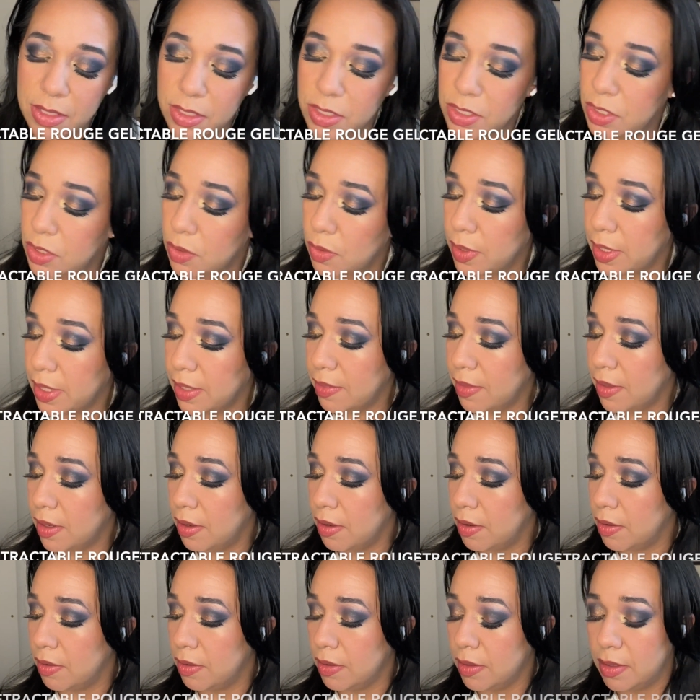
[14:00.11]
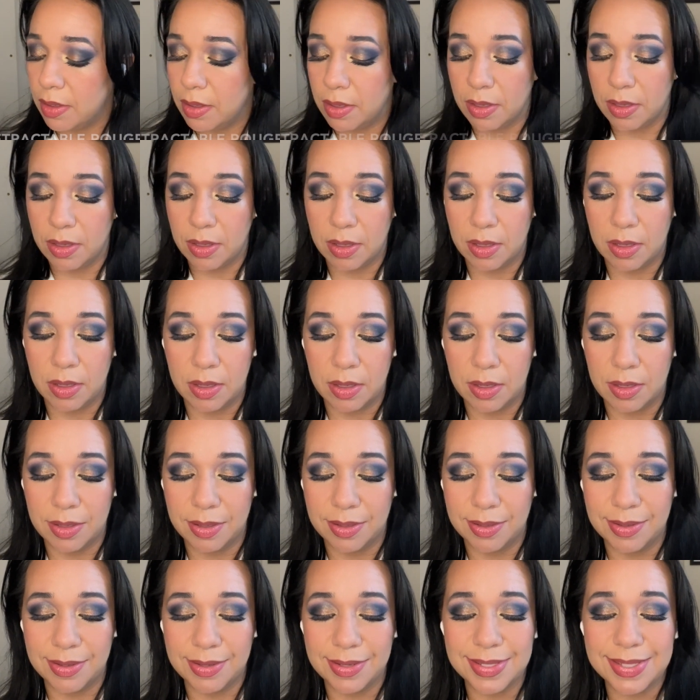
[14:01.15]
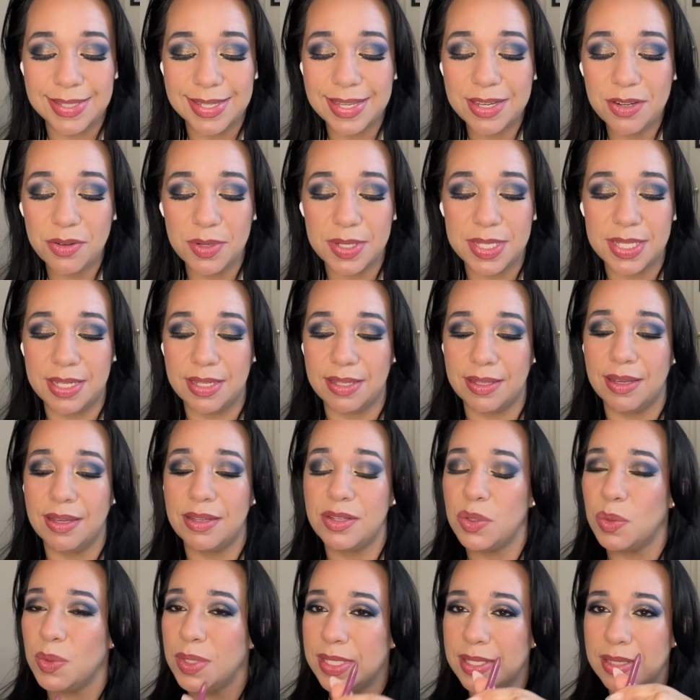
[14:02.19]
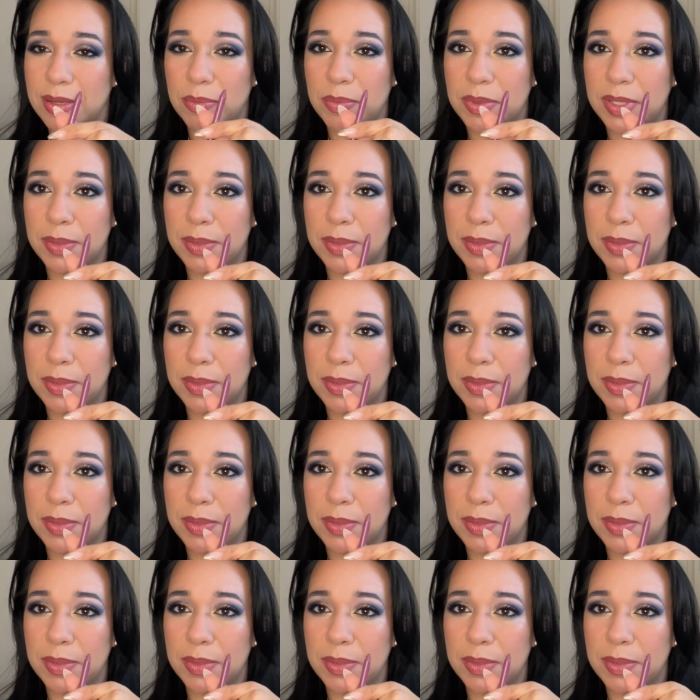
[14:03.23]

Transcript: during their, it's interesting, a twist up